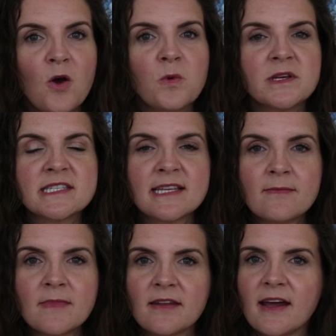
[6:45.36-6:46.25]
With some
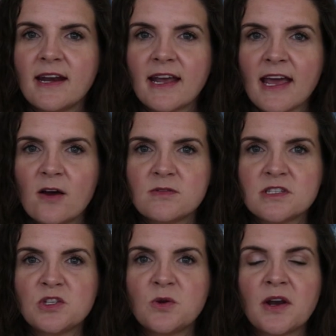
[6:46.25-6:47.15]
online accounts,
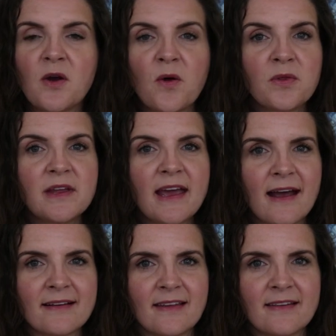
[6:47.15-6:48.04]
you can only
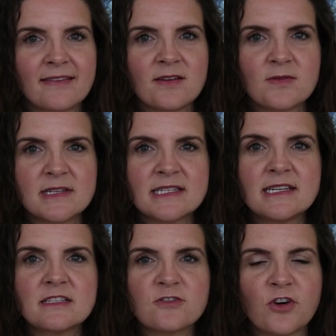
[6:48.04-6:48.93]
access the
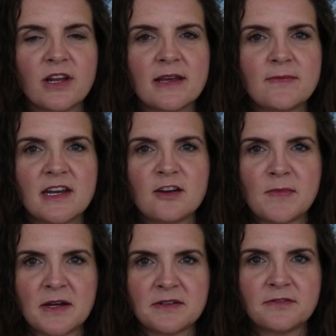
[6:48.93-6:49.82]
receipts for a limited
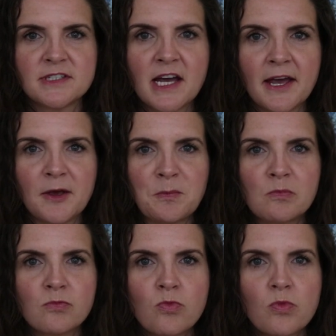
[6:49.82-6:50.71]
amount of time,
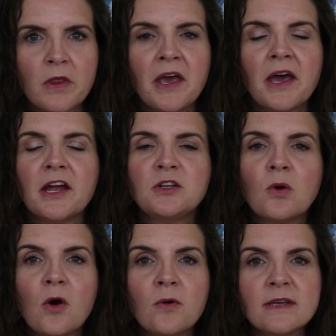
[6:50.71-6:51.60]
and you
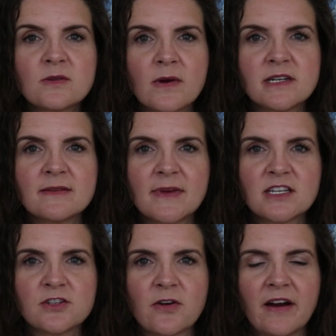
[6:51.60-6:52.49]
always want to make
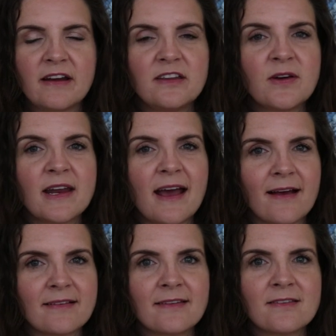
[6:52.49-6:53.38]
sure you can
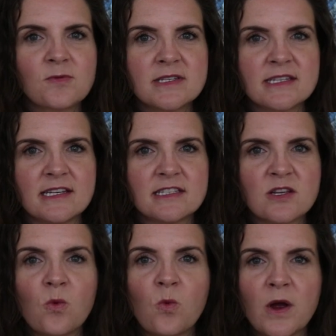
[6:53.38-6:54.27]
access receipts
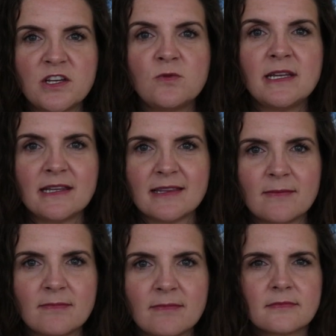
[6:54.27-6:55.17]
when you need them.